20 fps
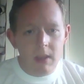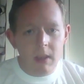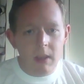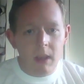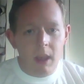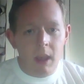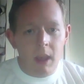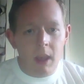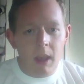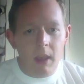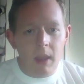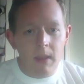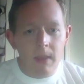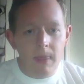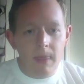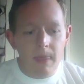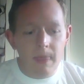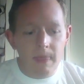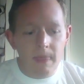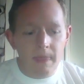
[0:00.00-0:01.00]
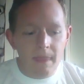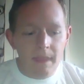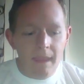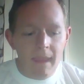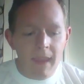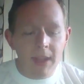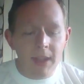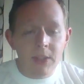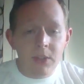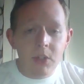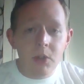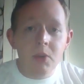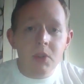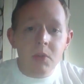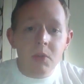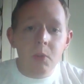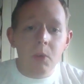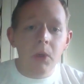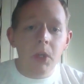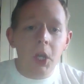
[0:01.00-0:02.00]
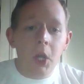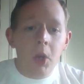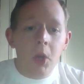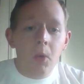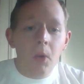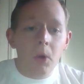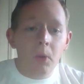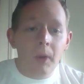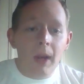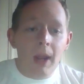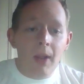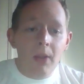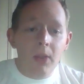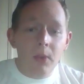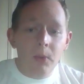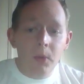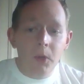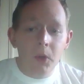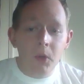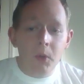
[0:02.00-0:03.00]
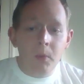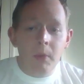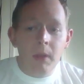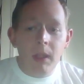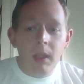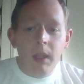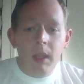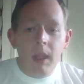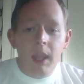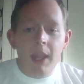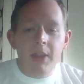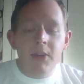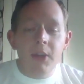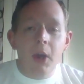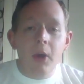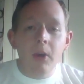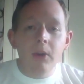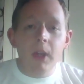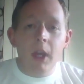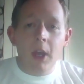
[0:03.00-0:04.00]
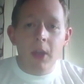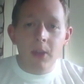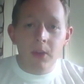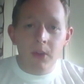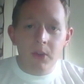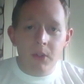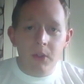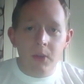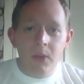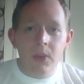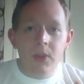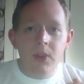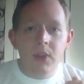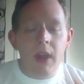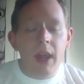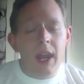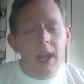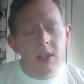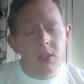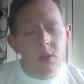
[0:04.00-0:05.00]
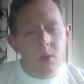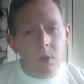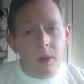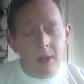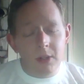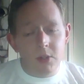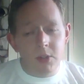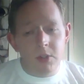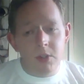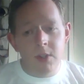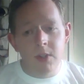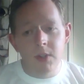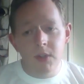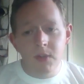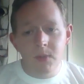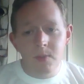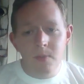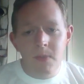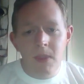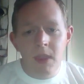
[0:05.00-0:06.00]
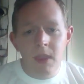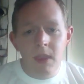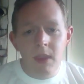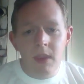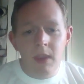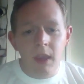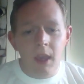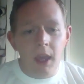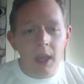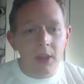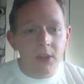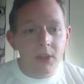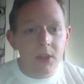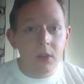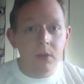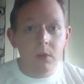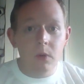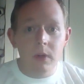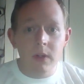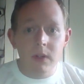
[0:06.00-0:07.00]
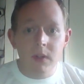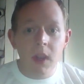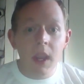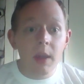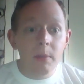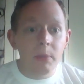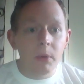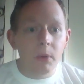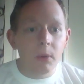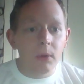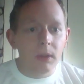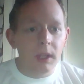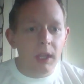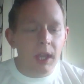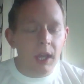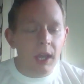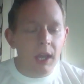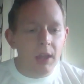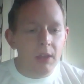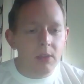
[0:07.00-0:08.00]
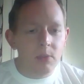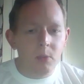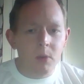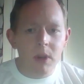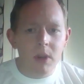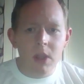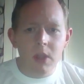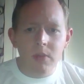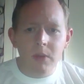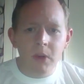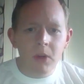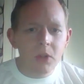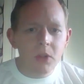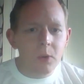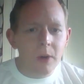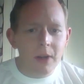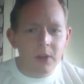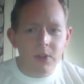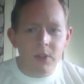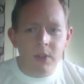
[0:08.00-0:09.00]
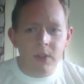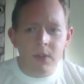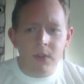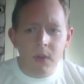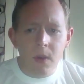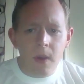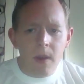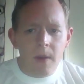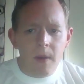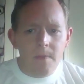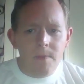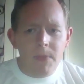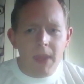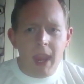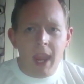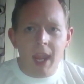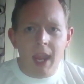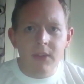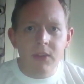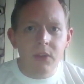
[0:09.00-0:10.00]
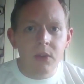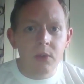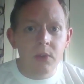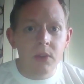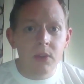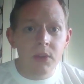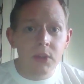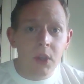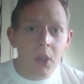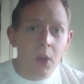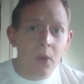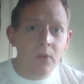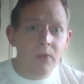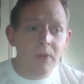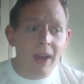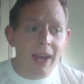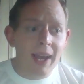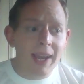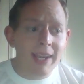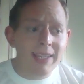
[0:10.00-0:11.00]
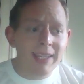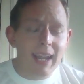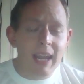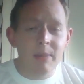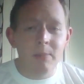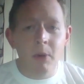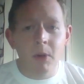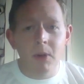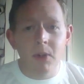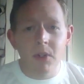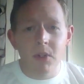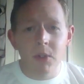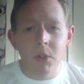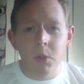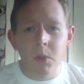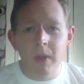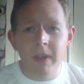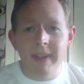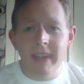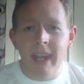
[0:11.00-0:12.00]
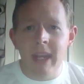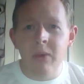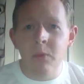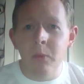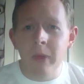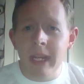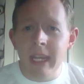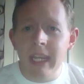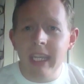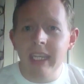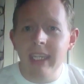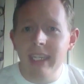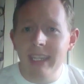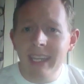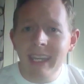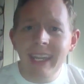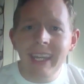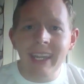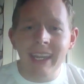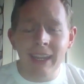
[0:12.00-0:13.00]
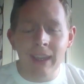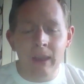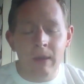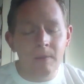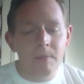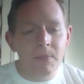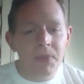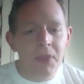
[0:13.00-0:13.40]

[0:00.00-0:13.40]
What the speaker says: And students will go around the room and talk to other students to ask questions. So, for example, one of the first questions asks students to go find a person who is a weak king